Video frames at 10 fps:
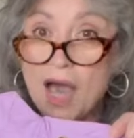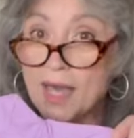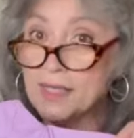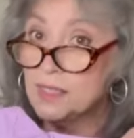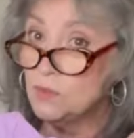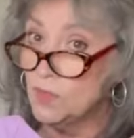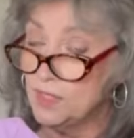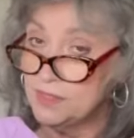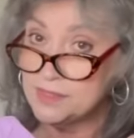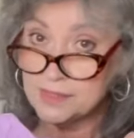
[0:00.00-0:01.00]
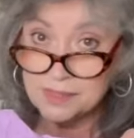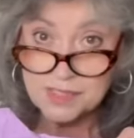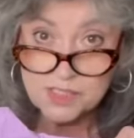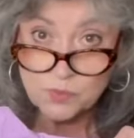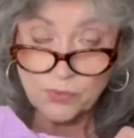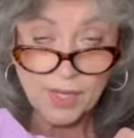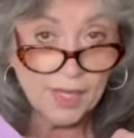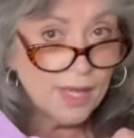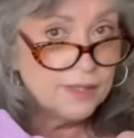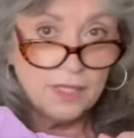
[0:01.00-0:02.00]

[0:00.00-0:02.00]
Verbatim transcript: I can wear this in the spring.